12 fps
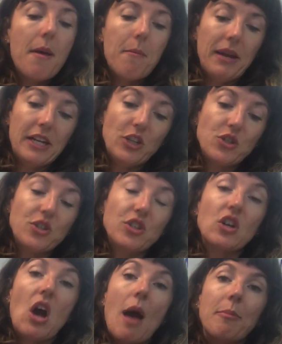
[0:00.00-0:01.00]
making sure to
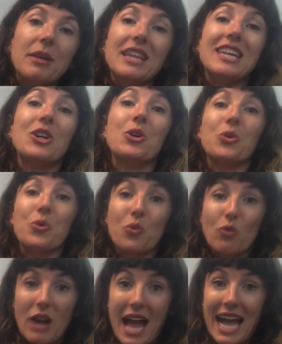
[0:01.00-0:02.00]
copy the
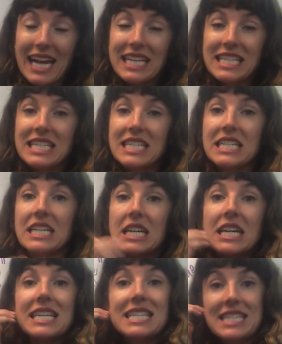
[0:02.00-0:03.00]
correct
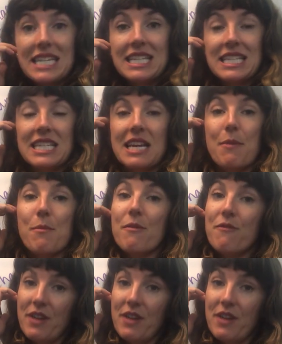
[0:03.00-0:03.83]
system.